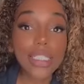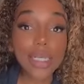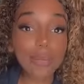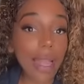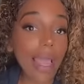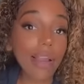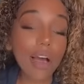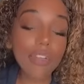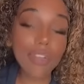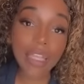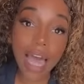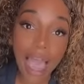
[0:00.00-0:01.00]
So when I get
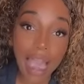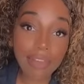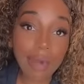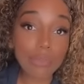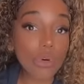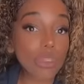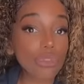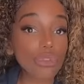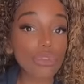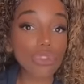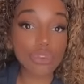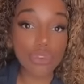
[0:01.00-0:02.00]
off live, I'm going
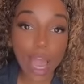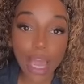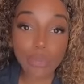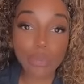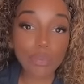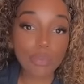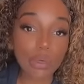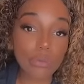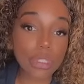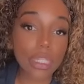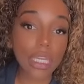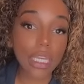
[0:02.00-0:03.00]
to try to
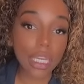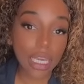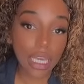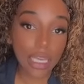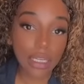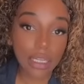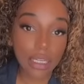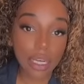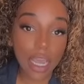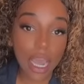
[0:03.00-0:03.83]
post it again.